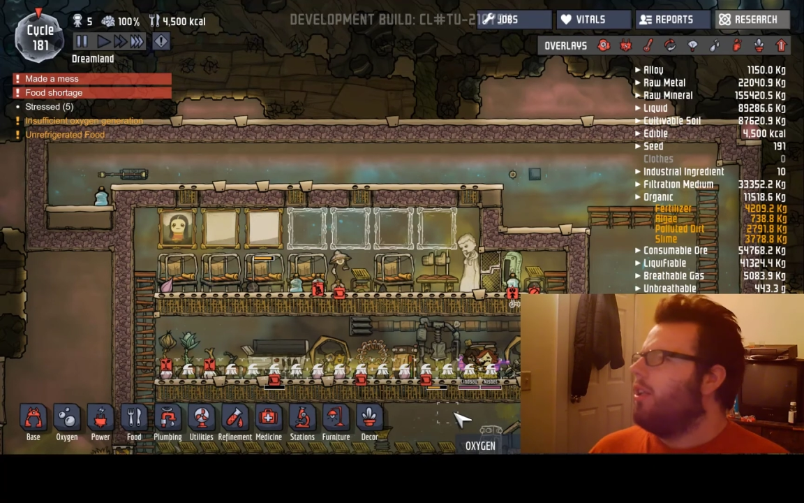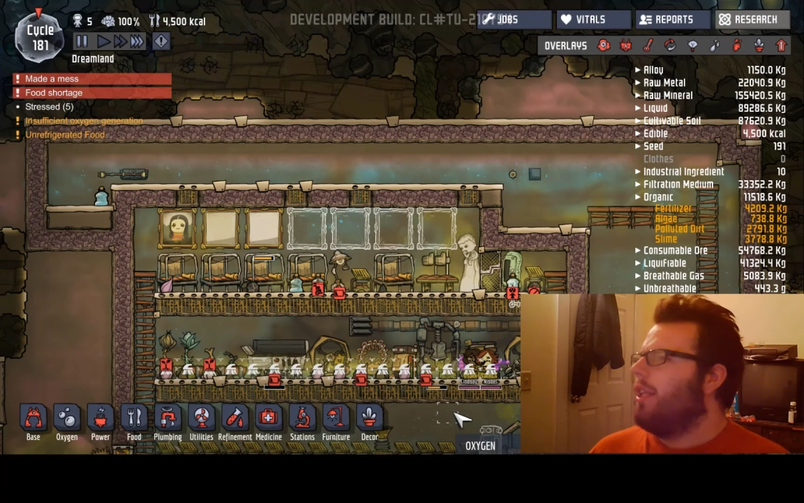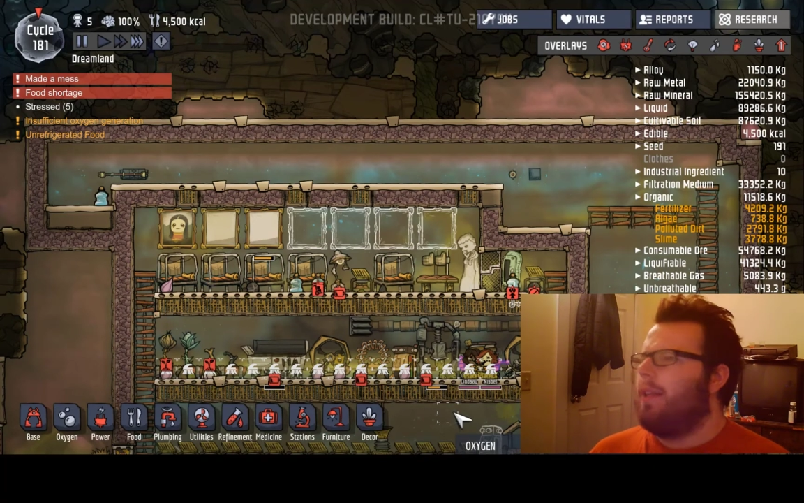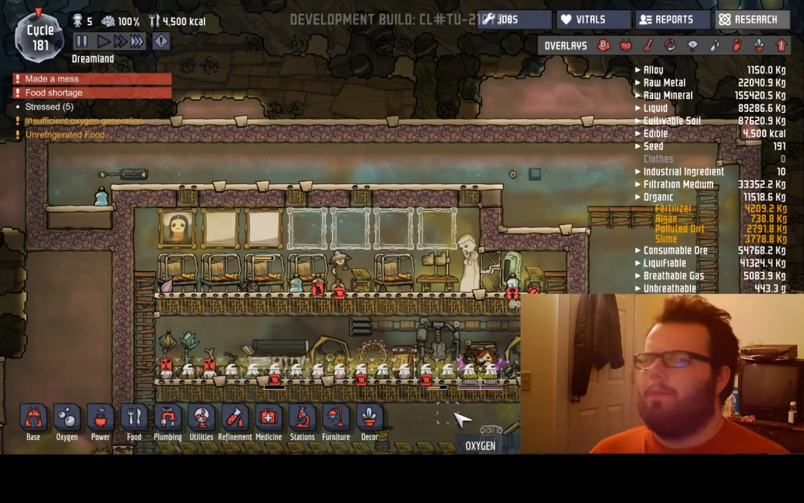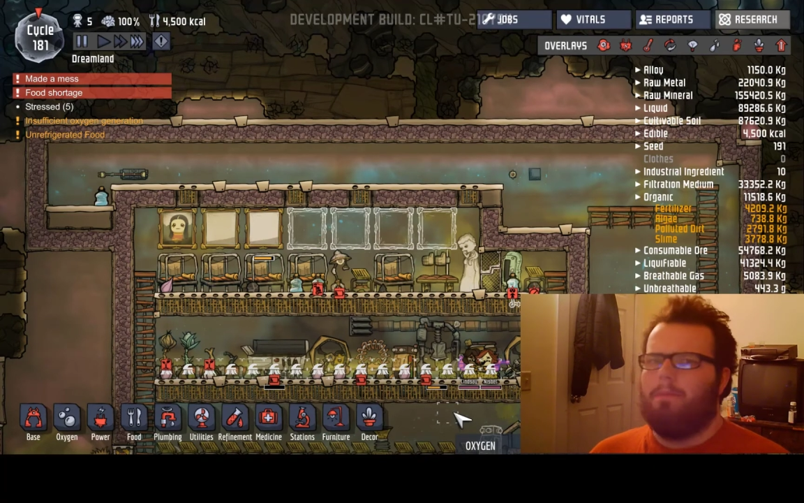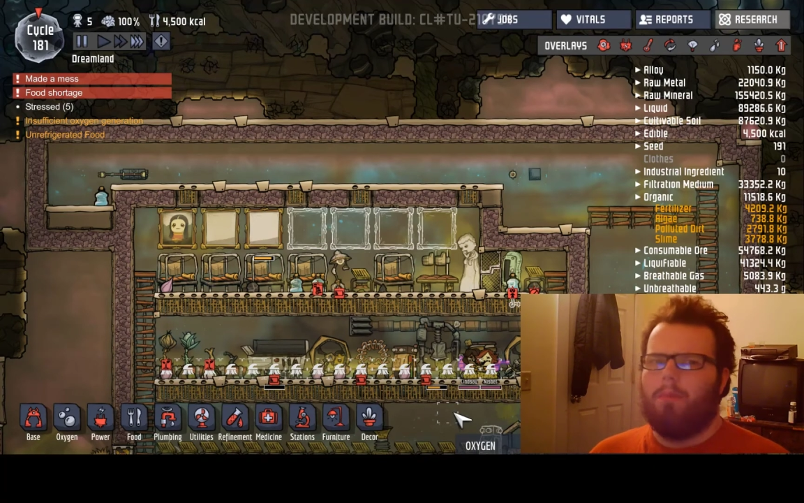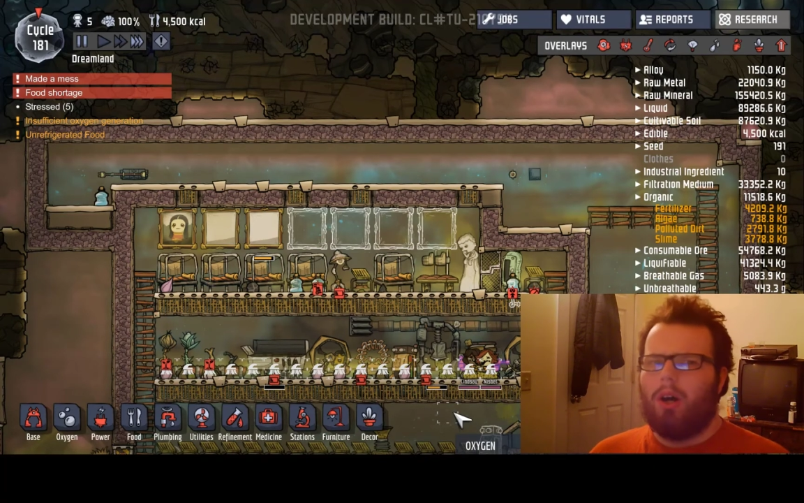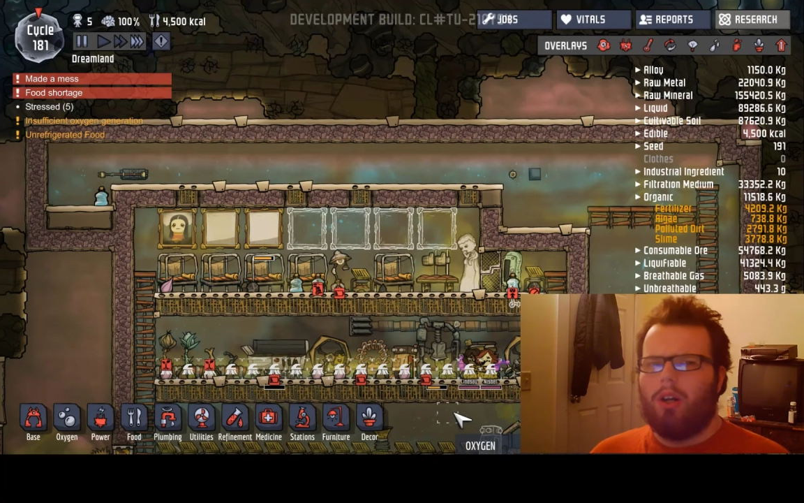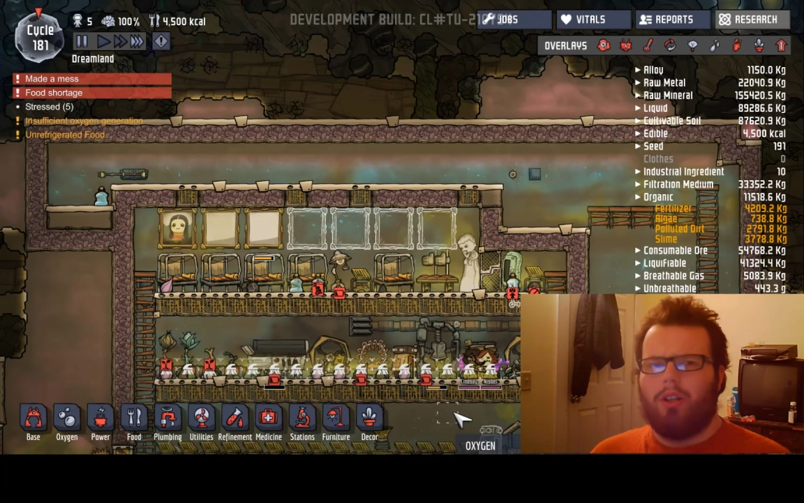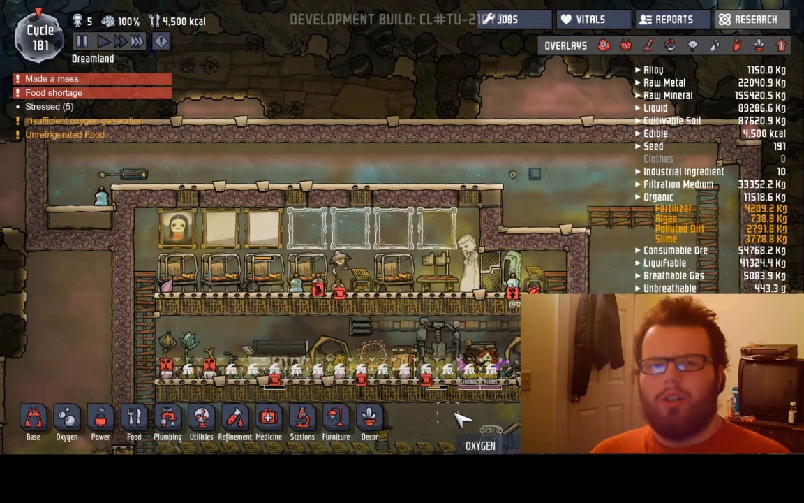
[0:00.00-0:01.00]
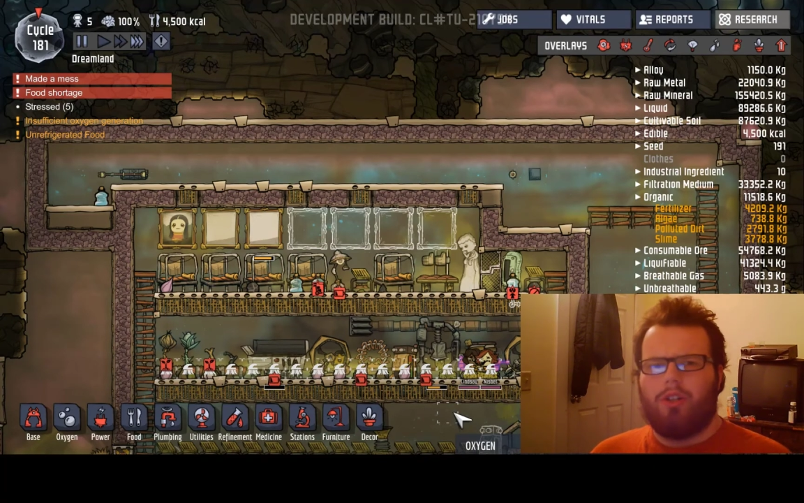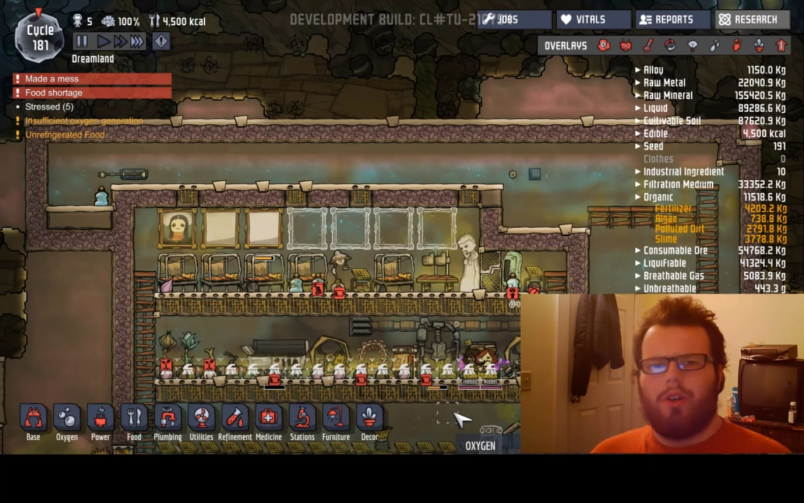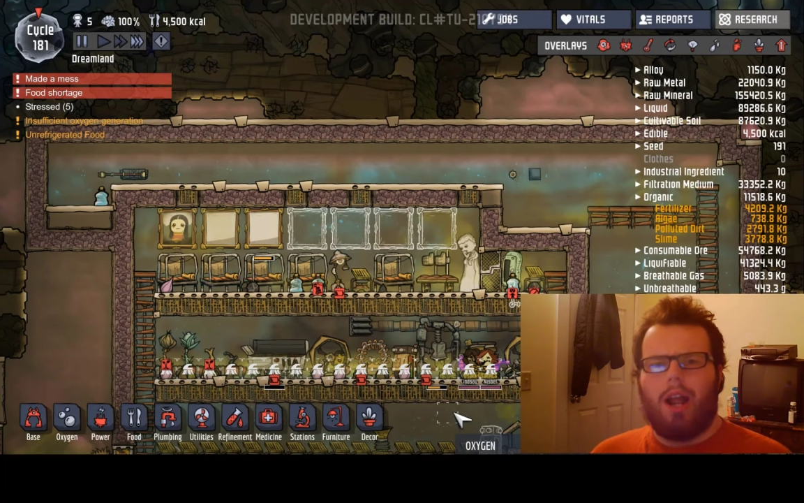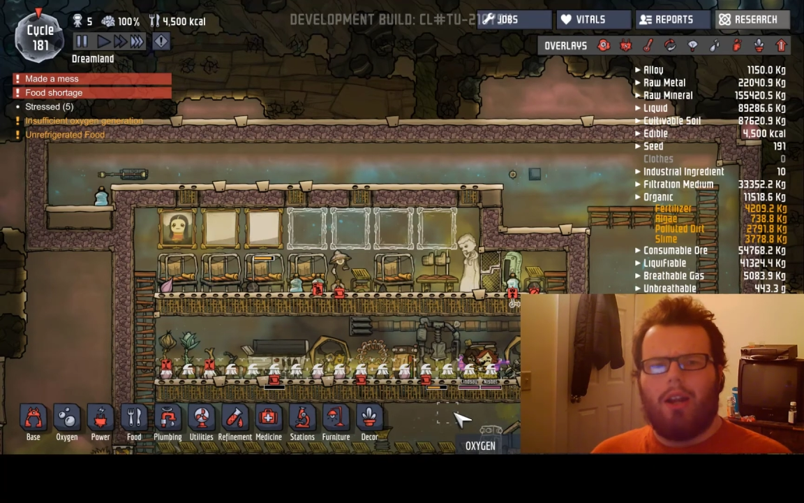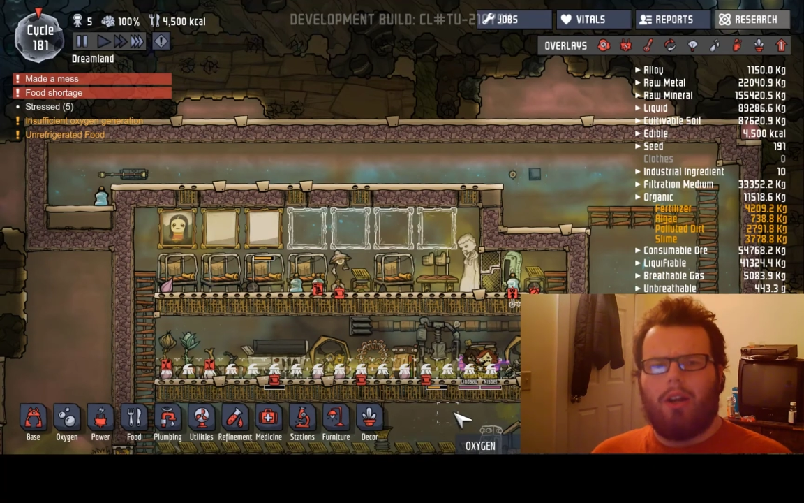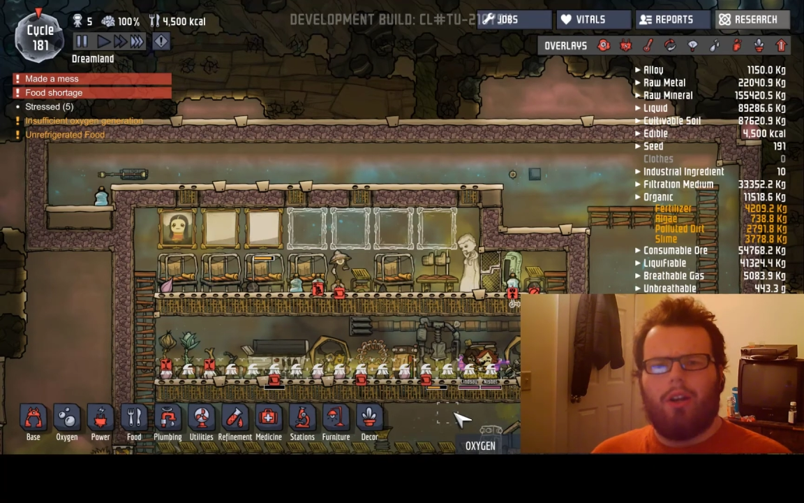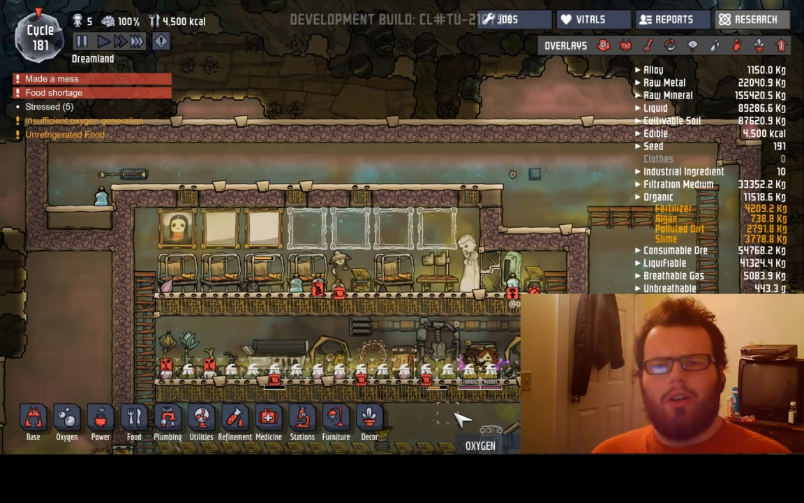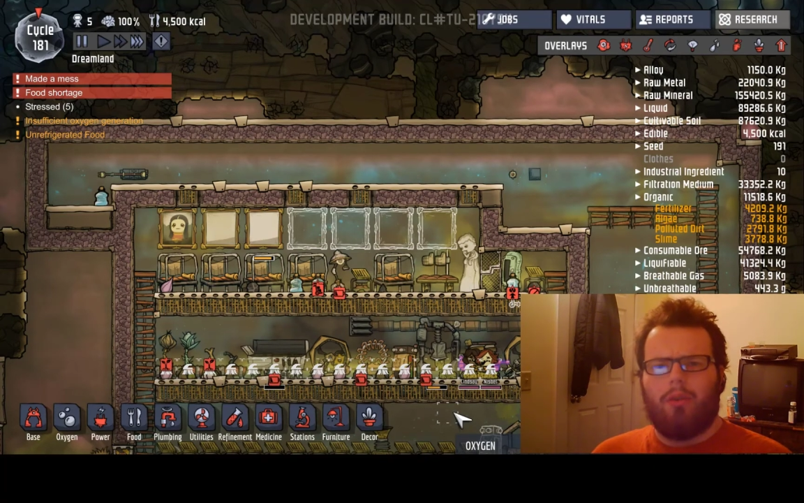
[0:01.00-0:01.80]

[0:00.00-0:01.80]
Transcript: the bug tracker